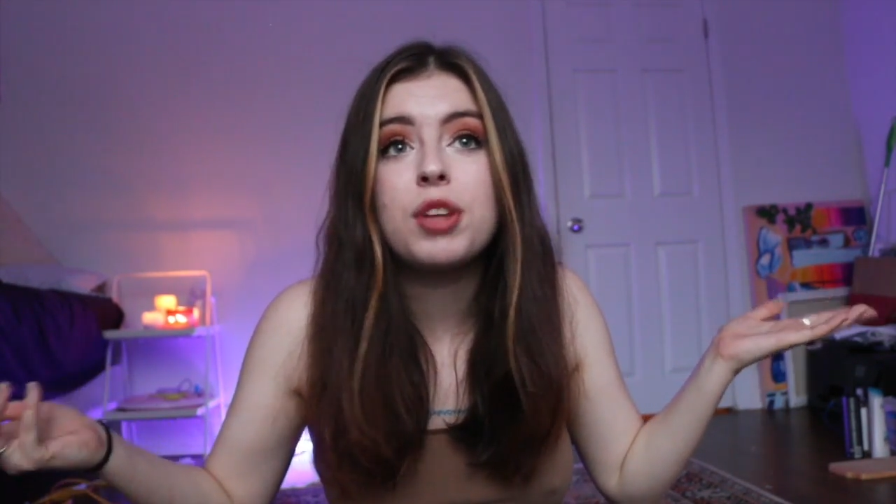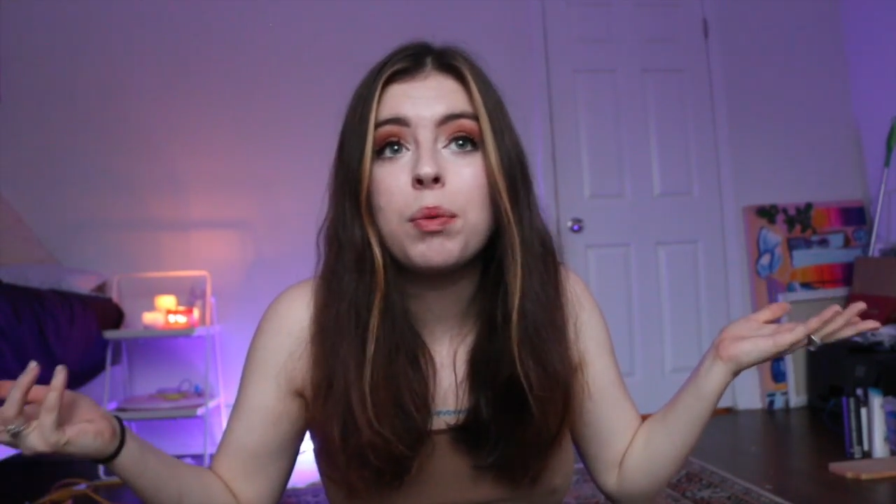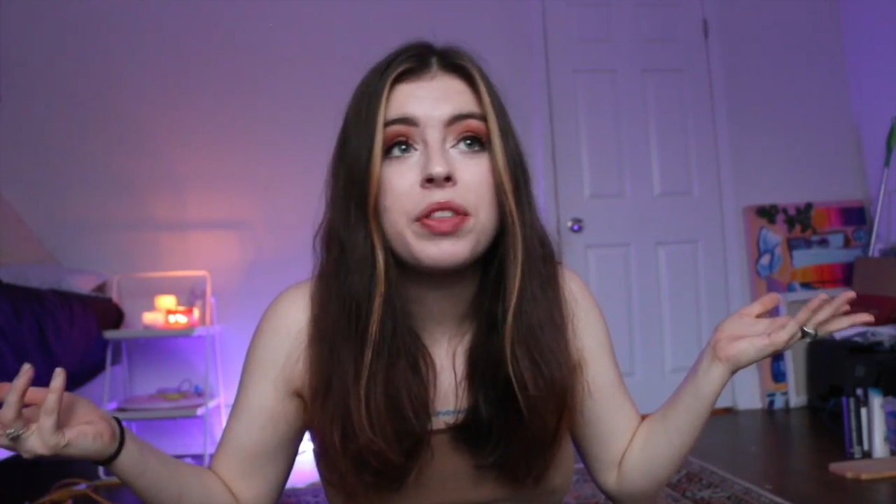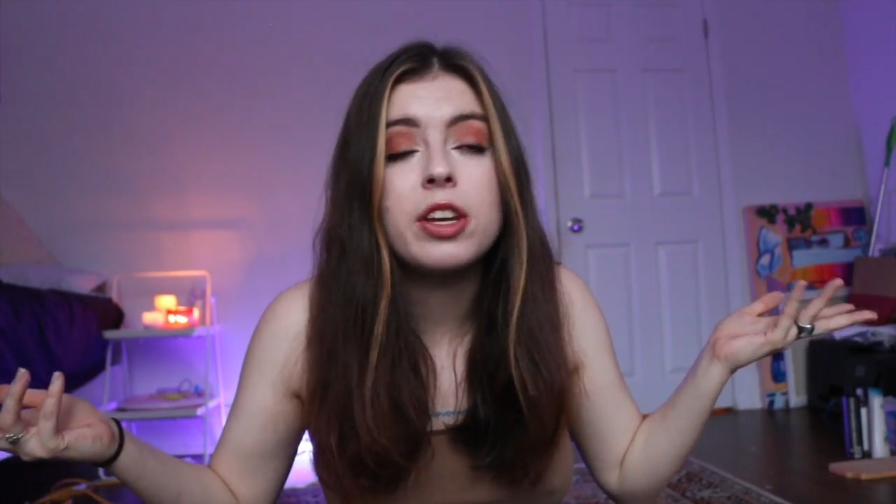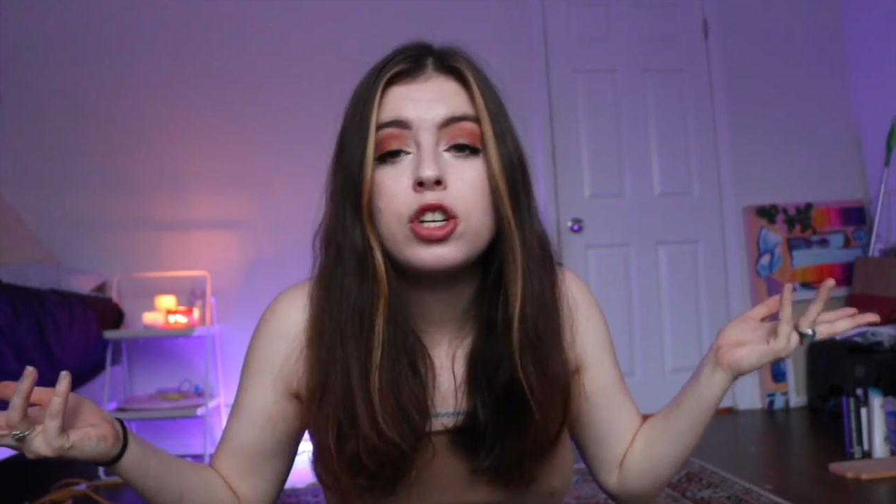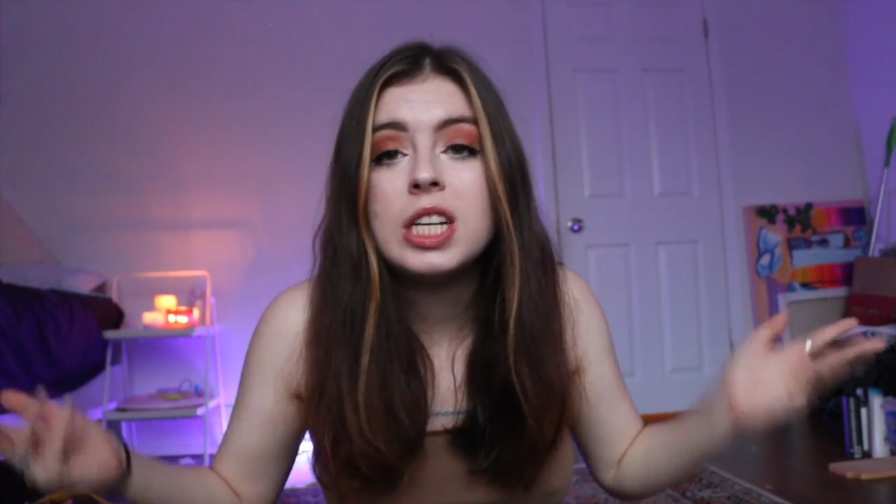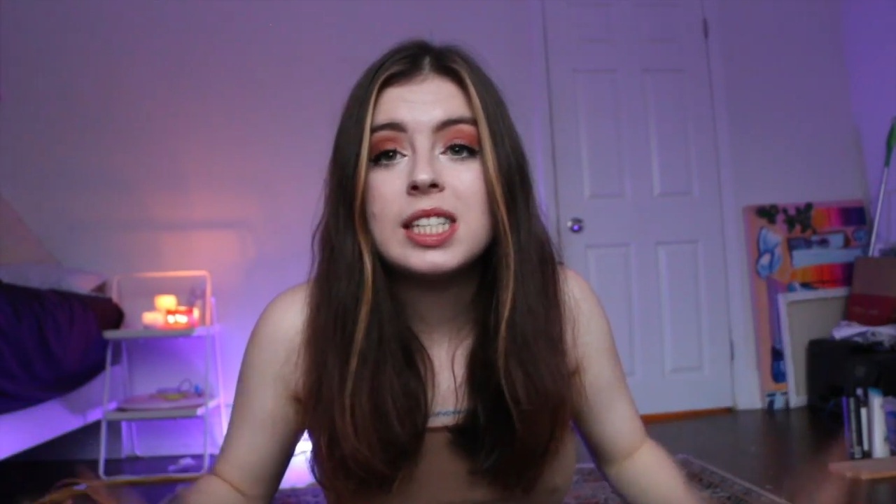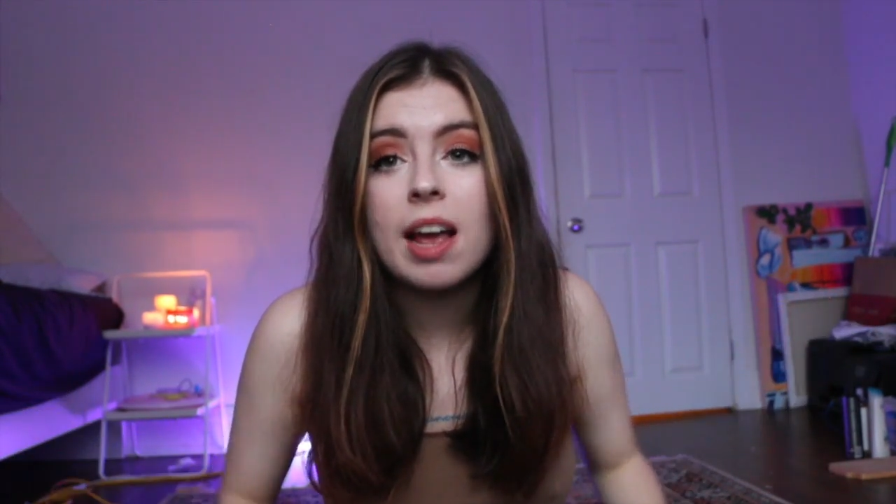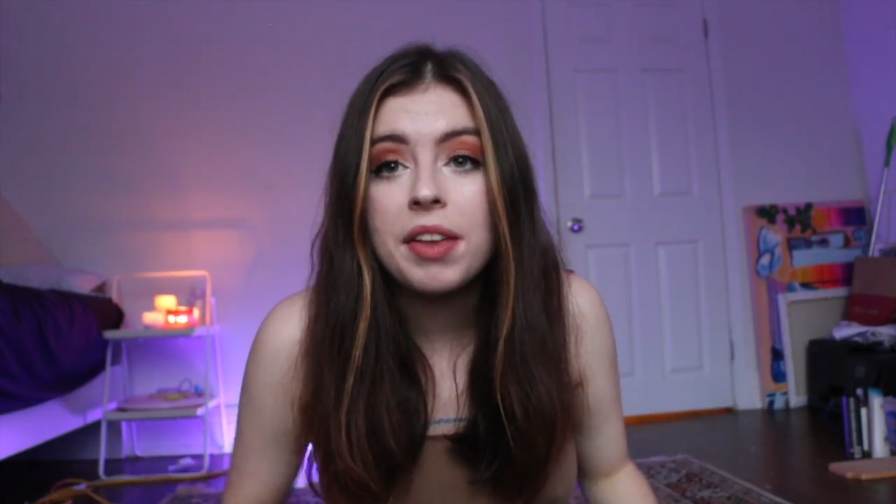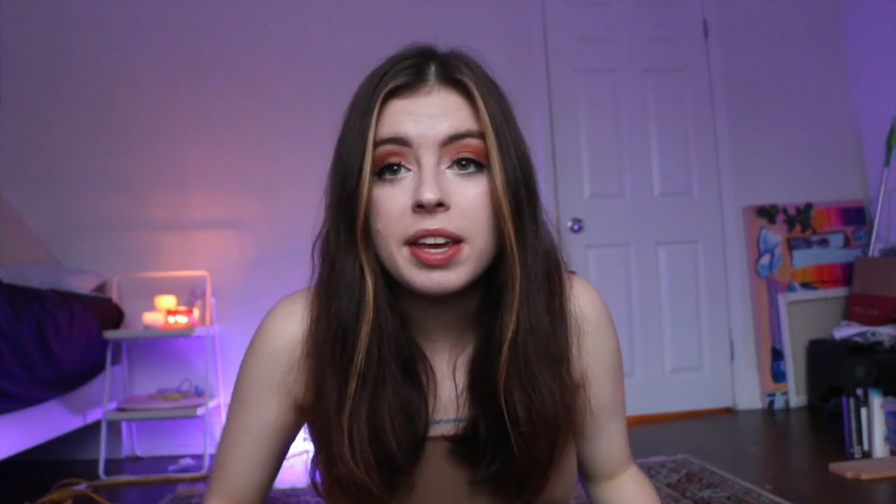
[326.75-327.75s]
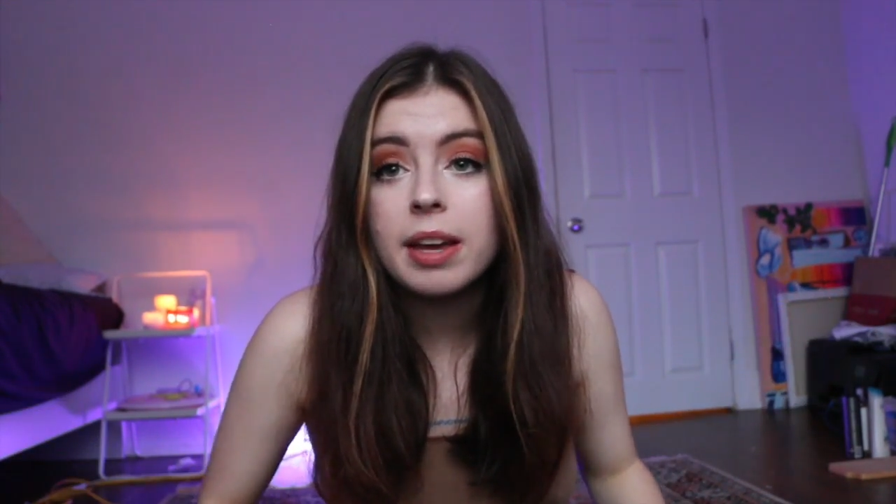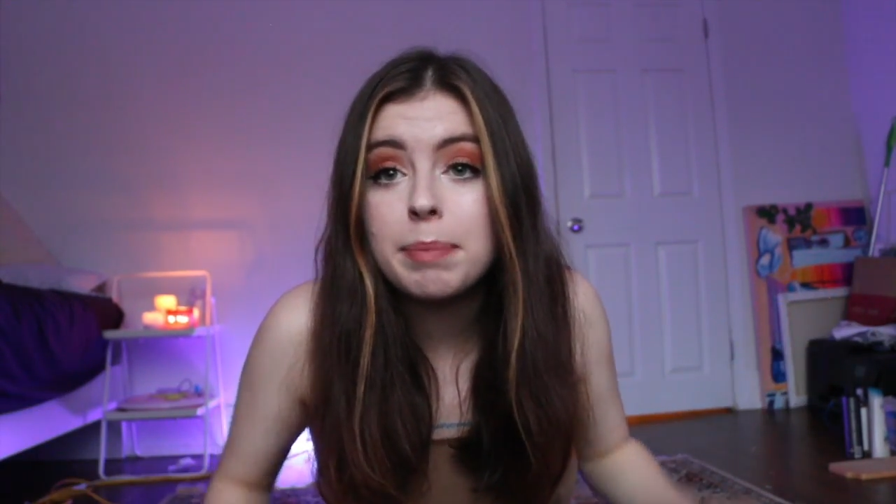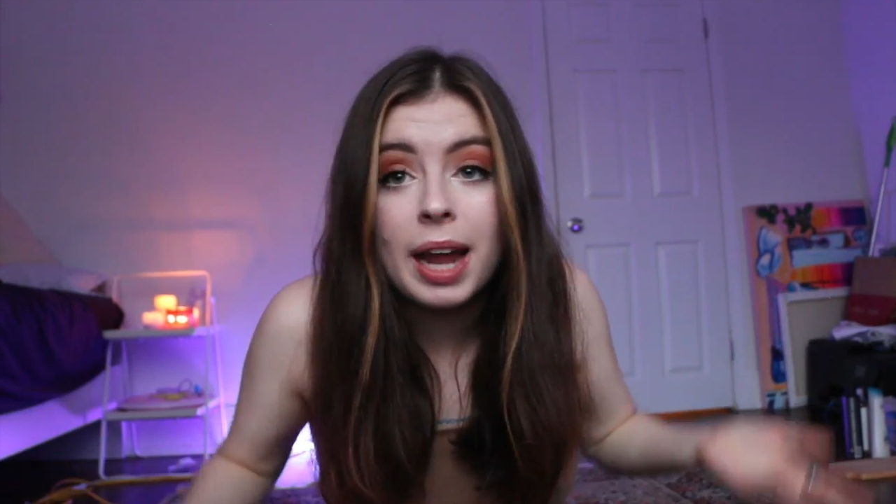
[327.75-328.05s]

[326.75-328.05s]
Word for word: don't think she's selling it,